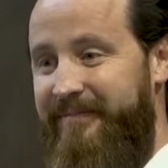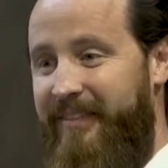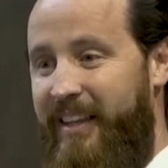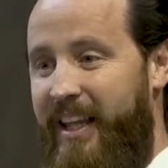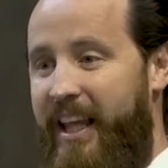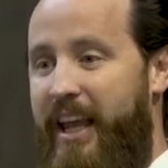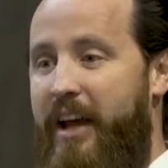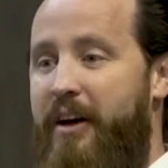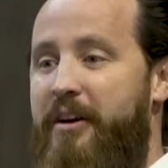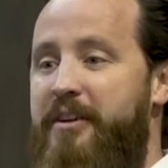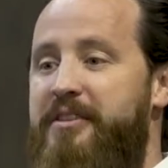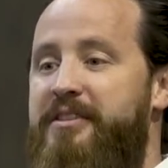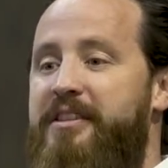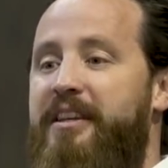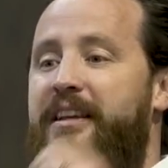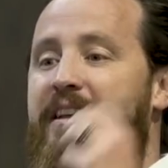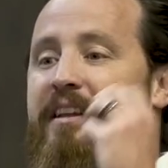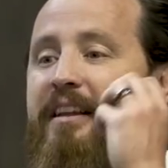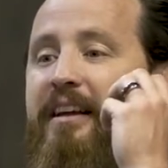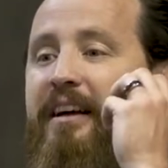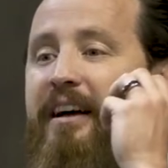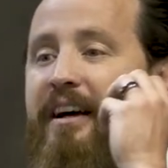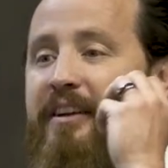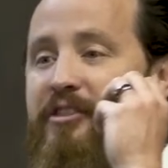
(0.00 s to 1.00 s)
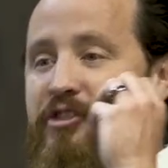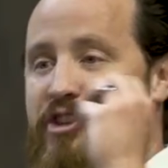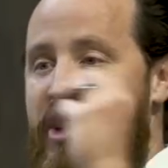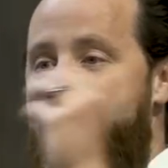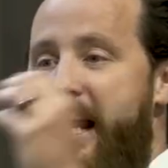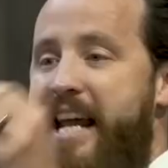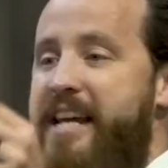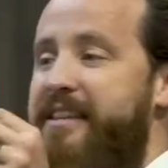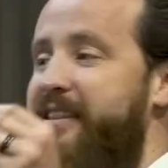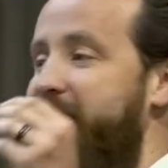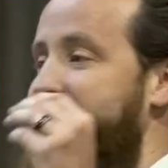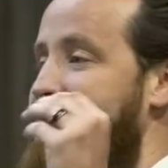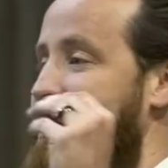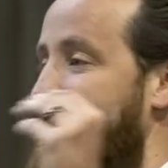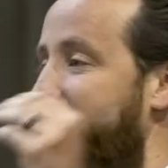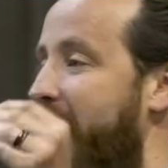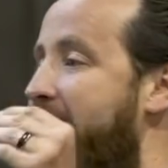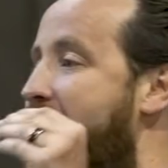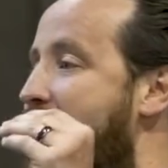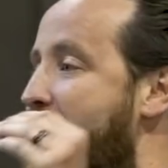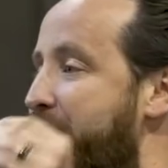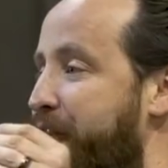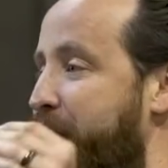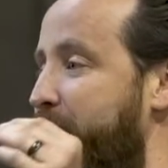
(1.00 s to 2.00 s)
Here's Jesus,
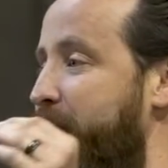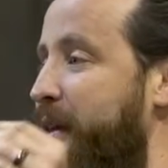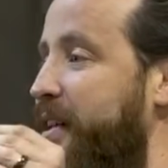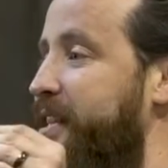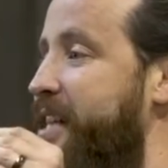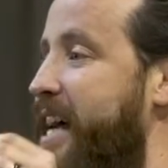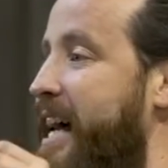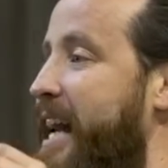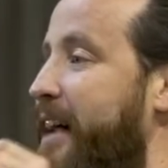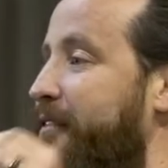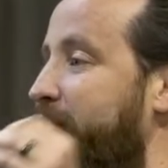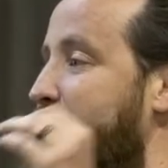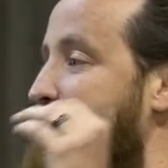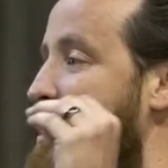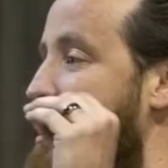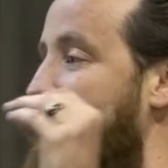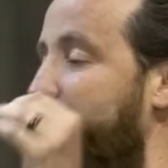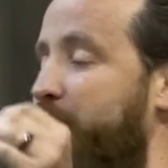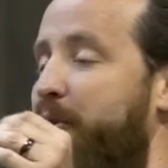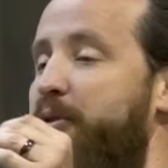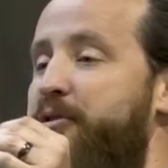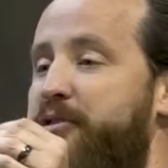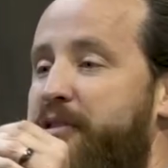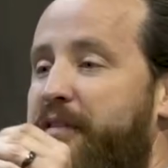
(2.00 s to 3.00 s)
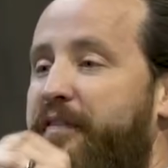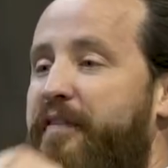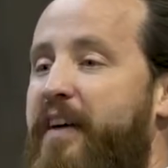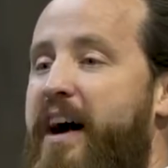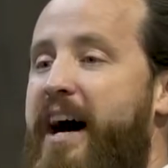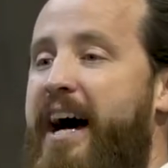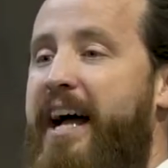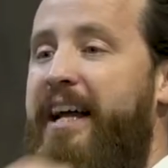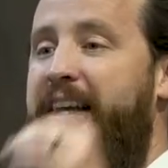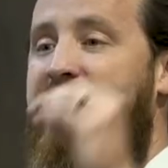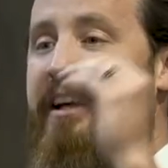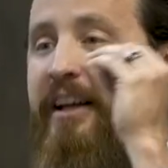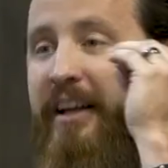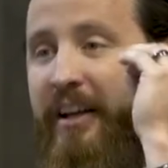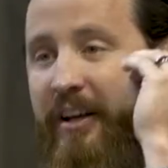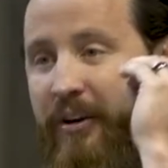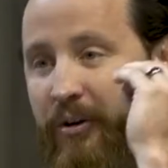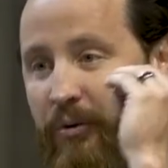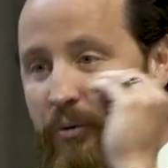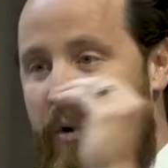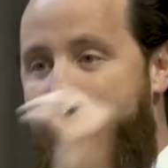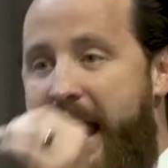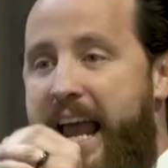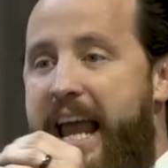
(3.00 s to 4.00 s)
alive from the dead after being crucified,
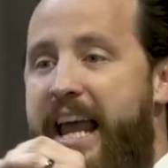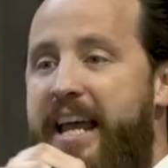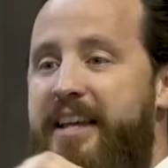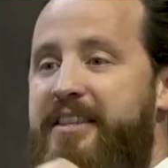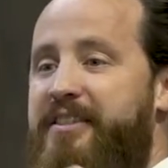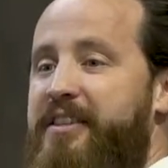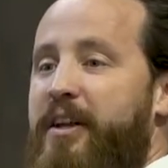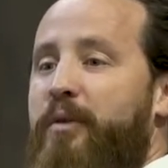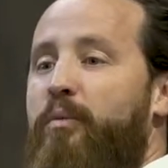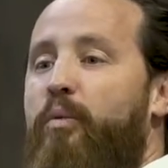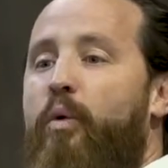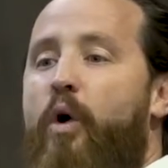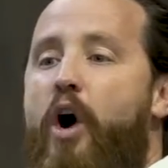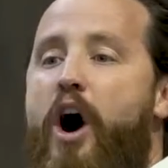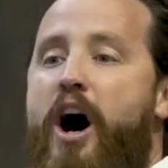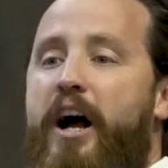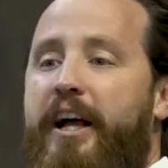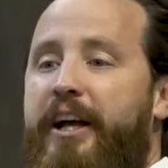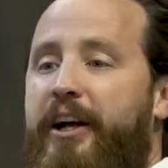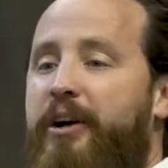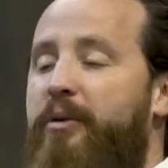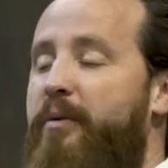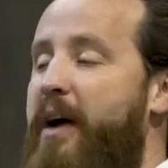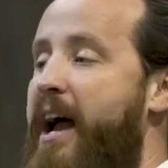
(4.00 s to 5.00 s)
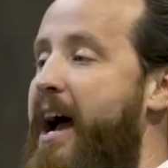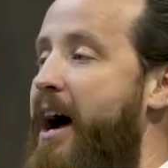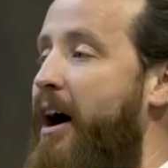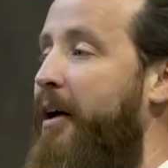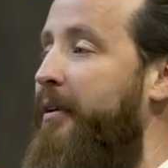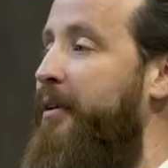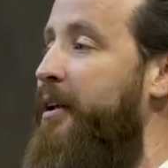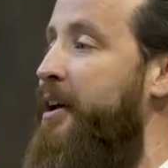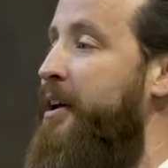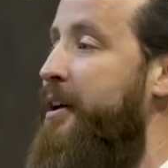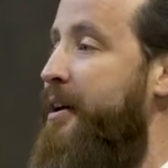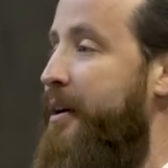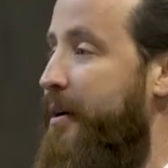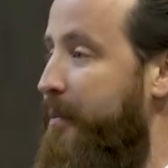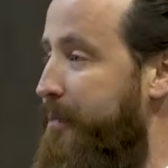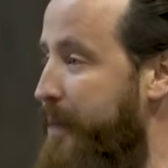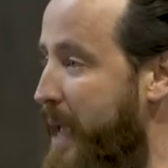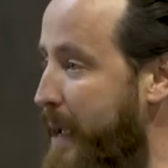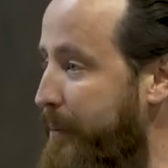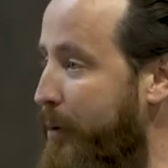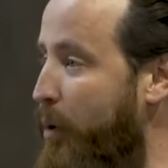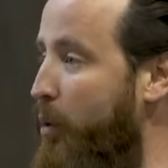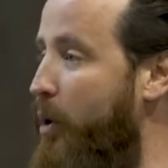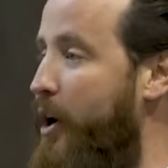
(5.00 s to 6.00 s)
raised and walking around.
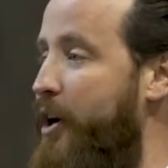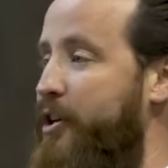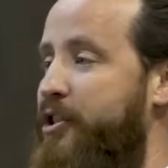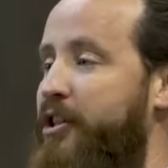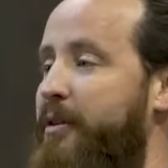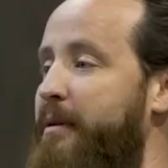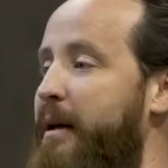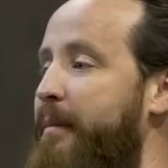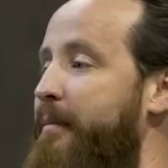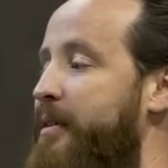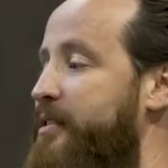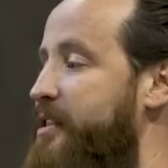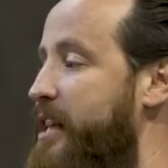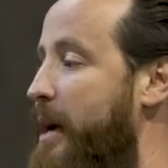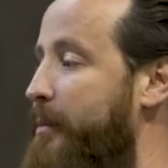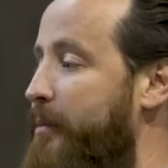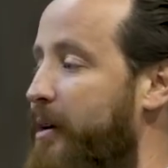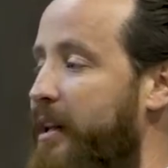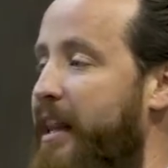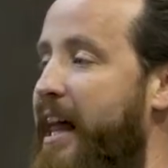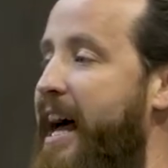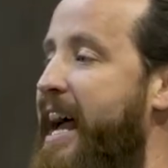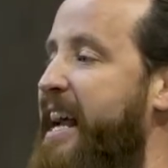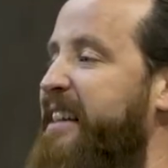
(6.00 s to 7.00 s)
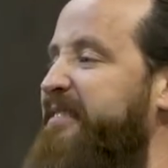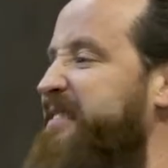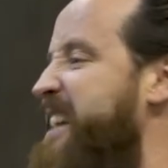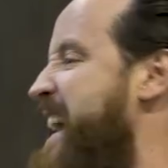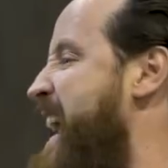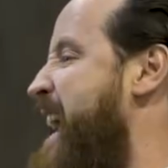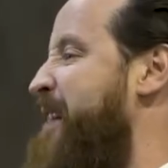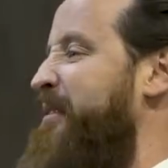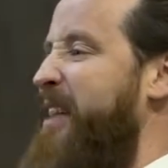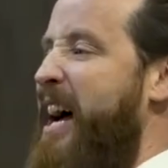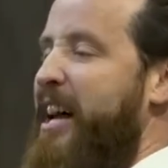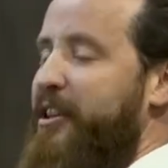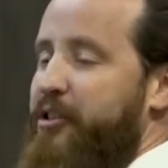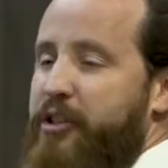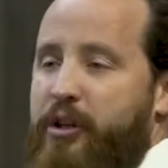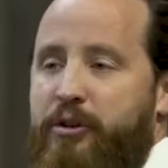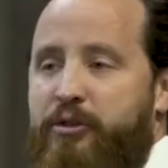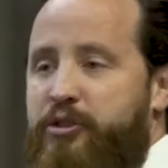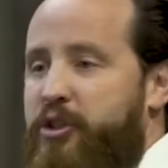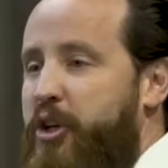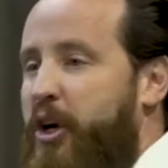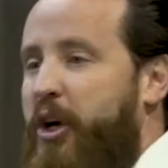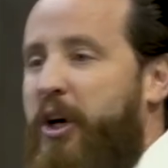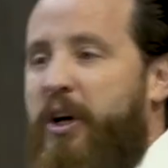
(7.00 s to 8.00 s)
People worshiped him, and some were like, I'm not so
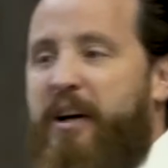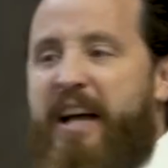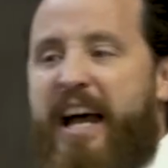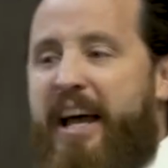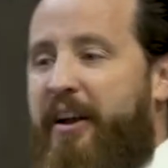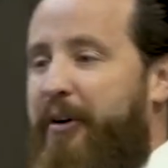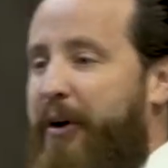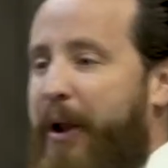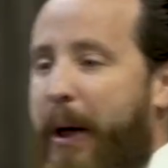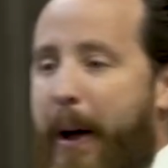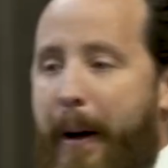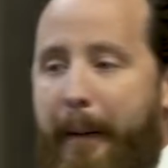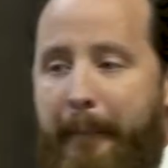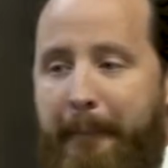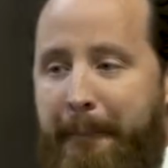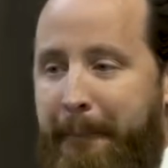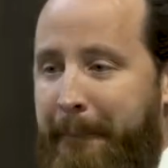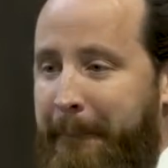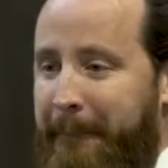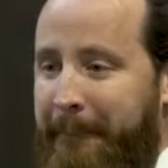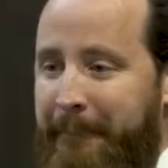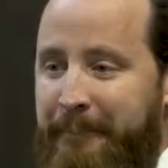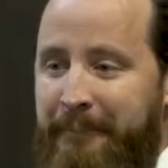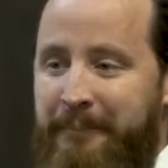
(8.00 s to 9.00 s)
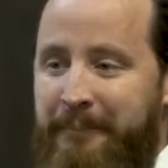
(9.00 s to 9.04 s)
sure. I don't know.